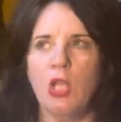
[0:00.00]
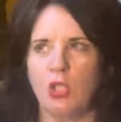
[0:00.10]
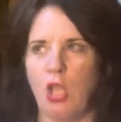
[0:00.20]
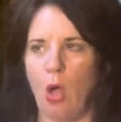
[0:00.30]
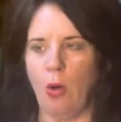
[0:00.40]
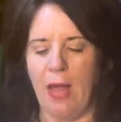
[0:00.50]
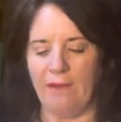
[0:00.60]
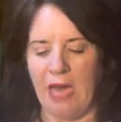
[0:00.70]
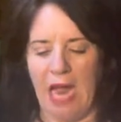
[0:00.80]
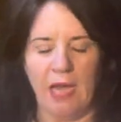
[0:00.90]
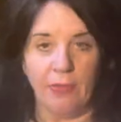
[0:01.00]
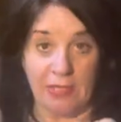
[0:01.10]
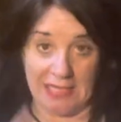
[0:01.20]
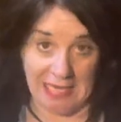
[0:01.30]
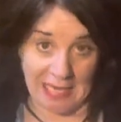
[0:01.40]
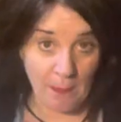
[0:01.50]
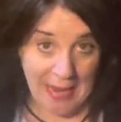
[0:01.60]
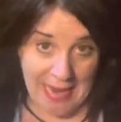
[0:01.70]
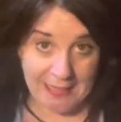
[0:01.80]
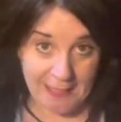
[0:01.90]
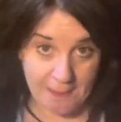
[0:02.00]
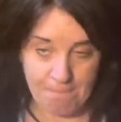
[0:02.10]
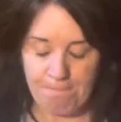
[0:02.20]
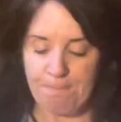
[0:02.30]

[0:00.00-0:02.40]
So I've got the sticky pads